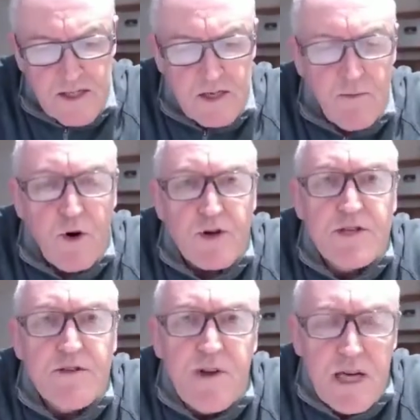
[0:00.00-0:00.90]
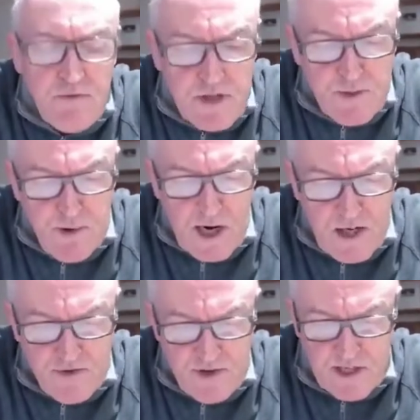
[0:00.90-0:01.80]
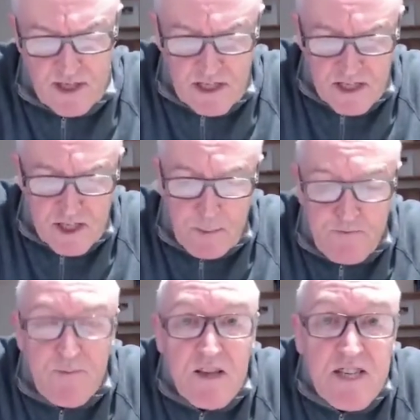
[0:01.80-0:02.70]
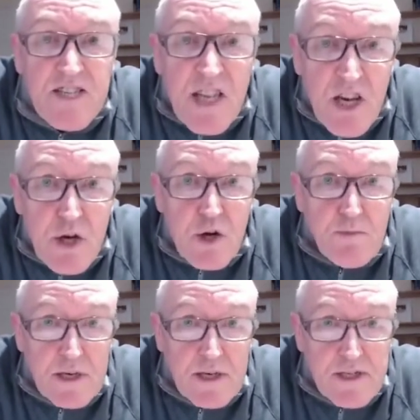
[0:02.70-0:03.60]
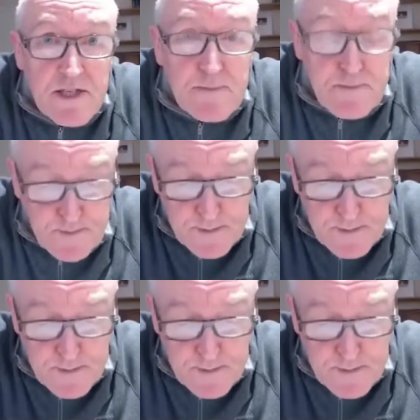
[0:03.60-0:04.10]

to more severe respiratory. This is in humans.